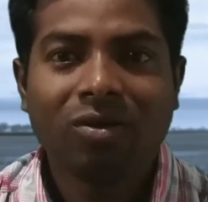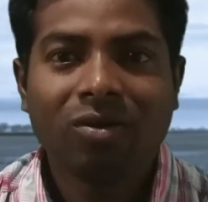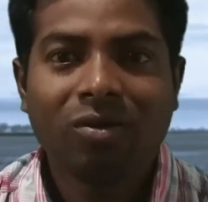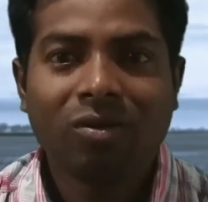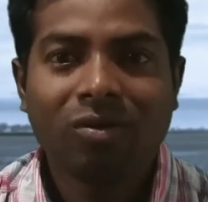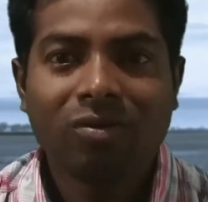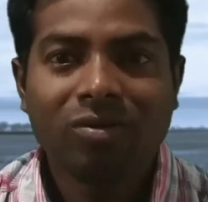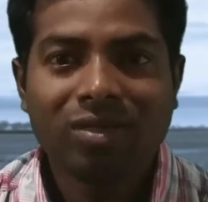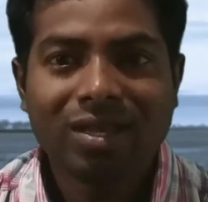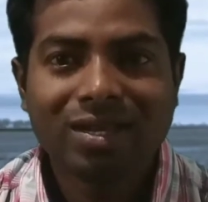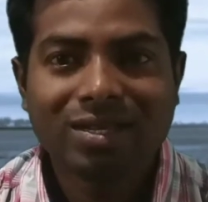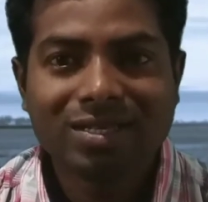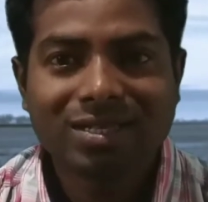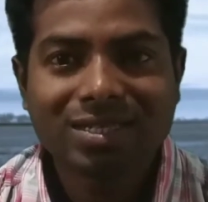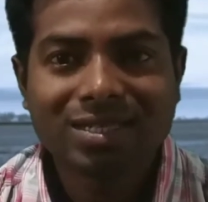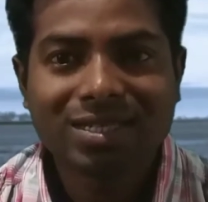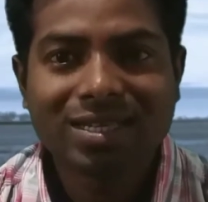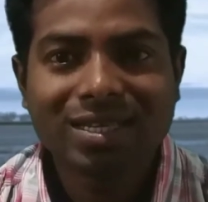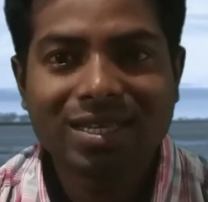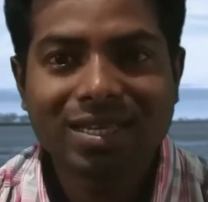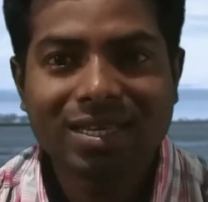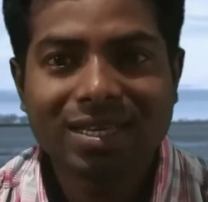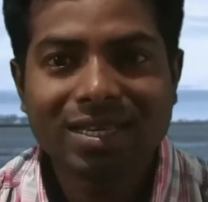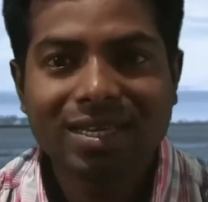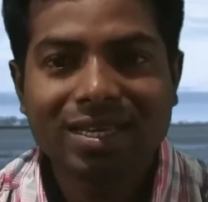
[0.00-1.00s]
On the
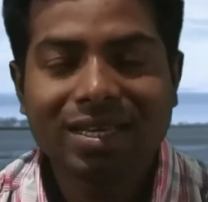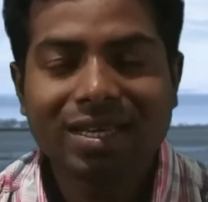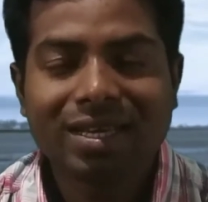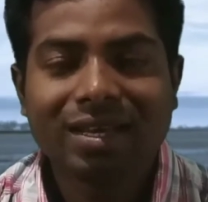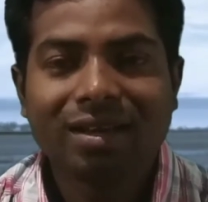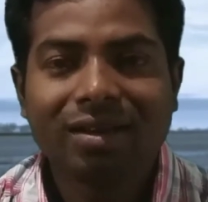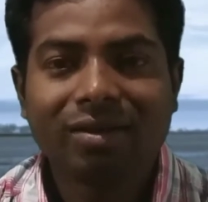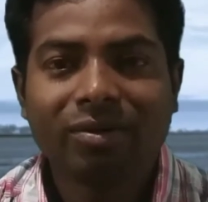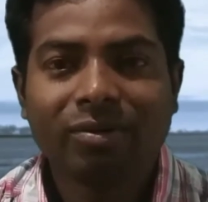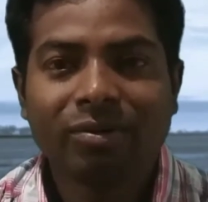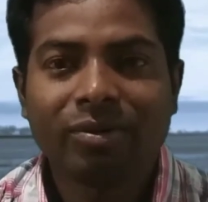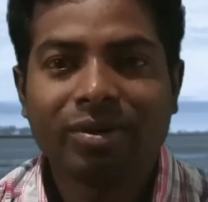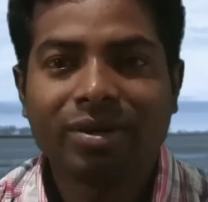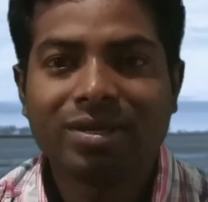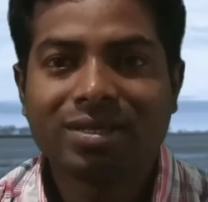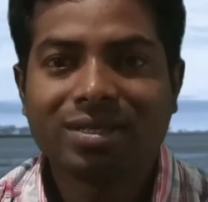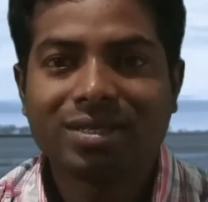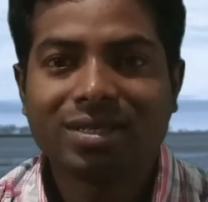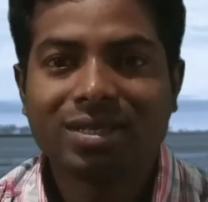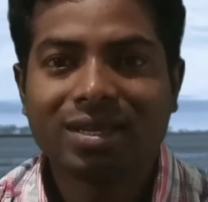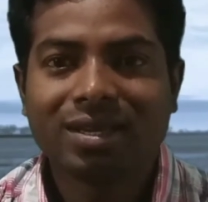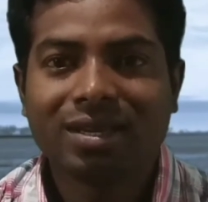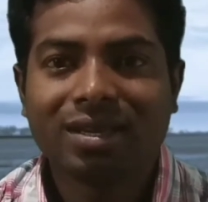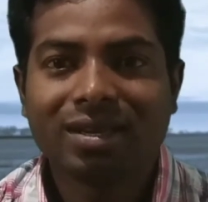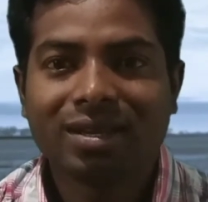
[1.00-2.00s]
sea we
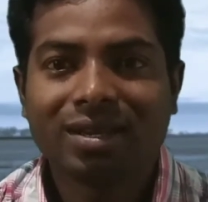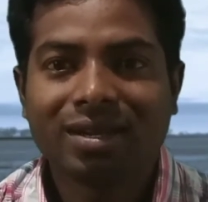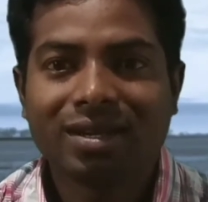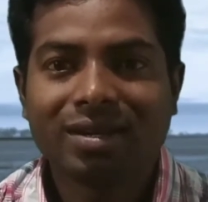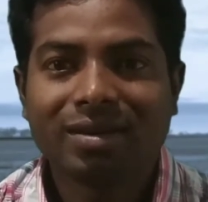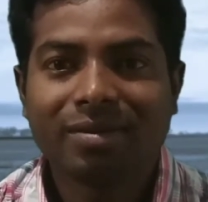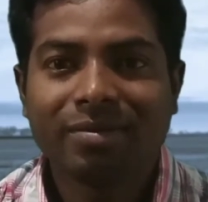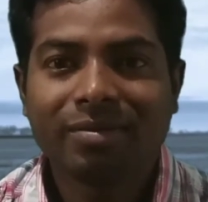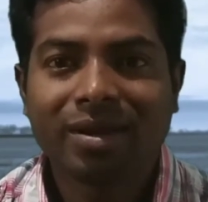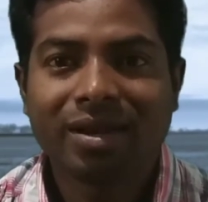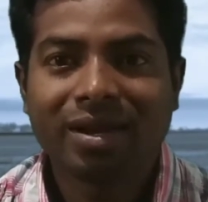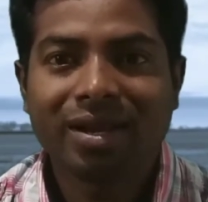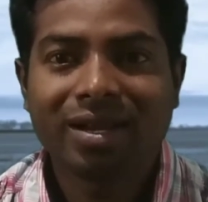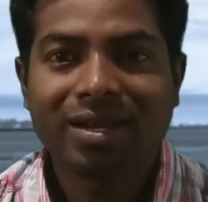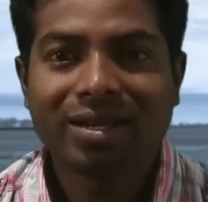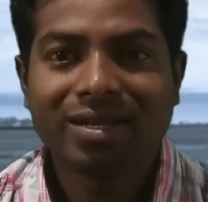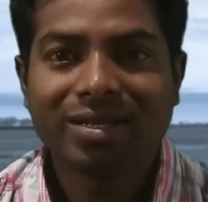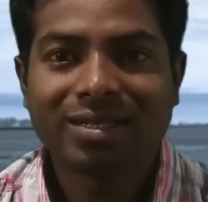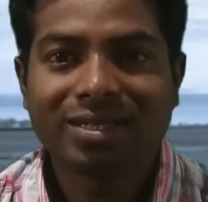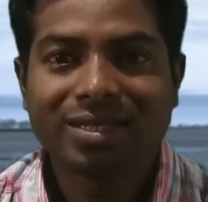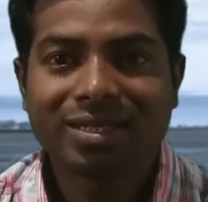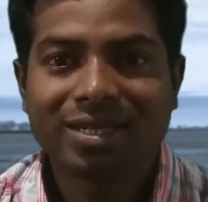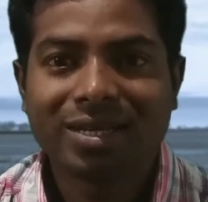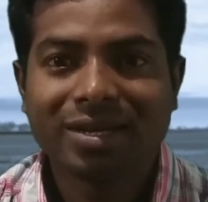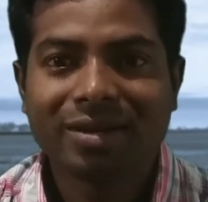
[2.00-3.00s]
see mini
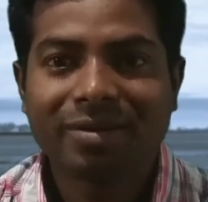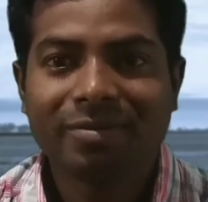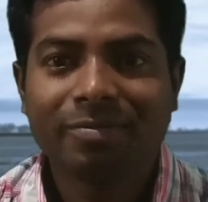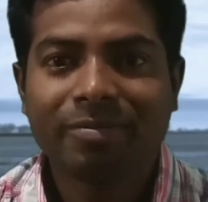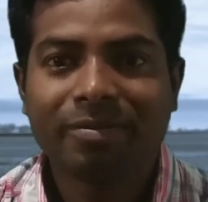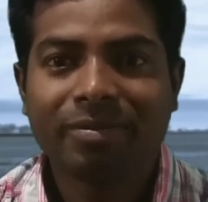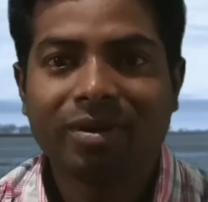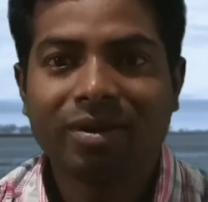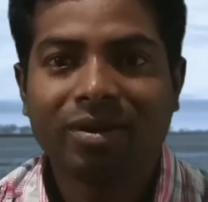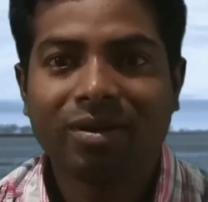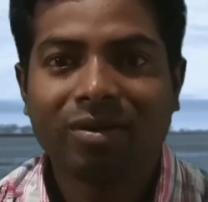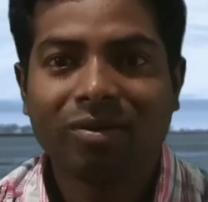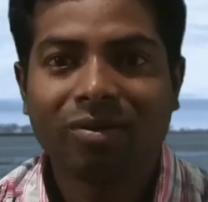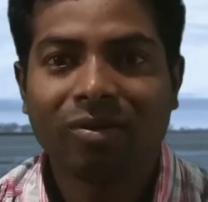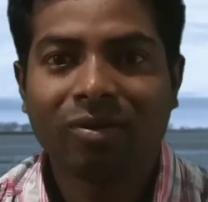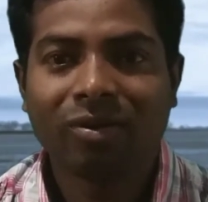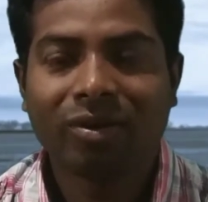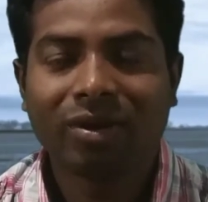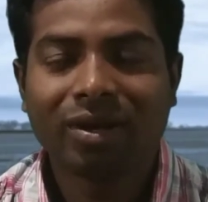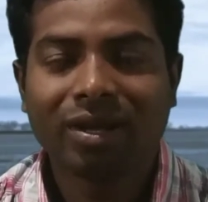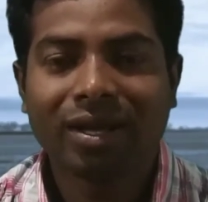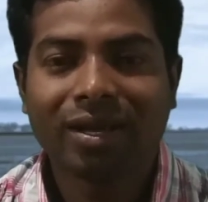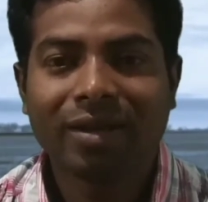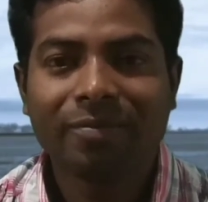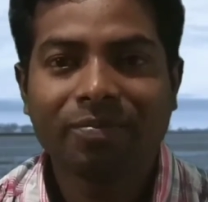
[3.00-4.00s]
ship,
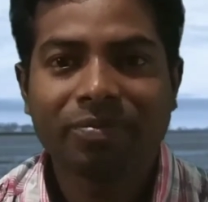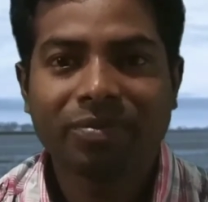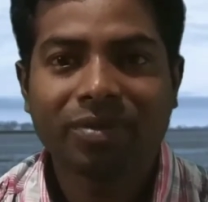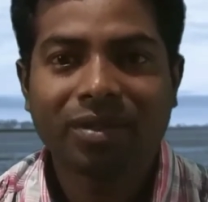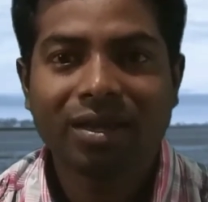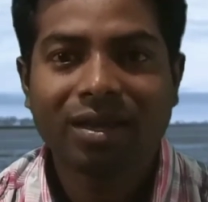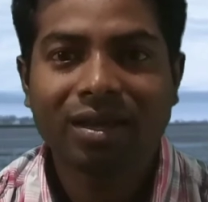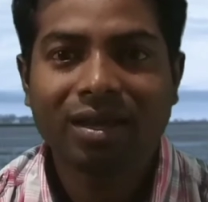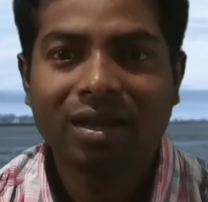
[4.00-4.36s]
okay,